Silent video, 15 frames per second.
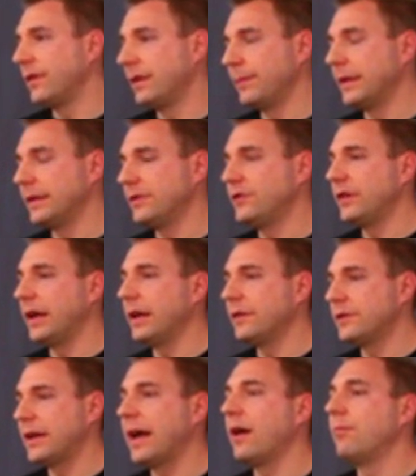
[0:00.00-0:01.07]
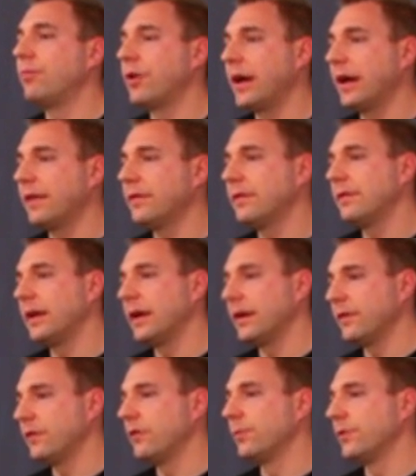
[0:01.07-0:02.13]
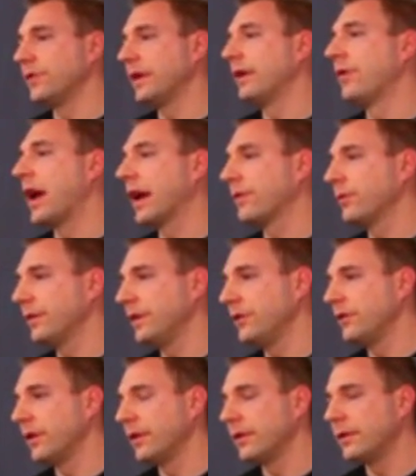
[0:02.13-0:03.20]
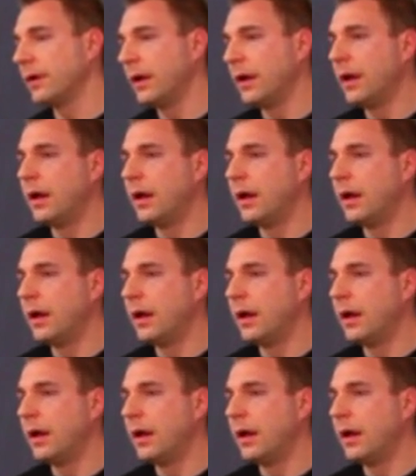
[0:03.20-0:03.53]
fundamentally changed how brands and consumers interact with each other,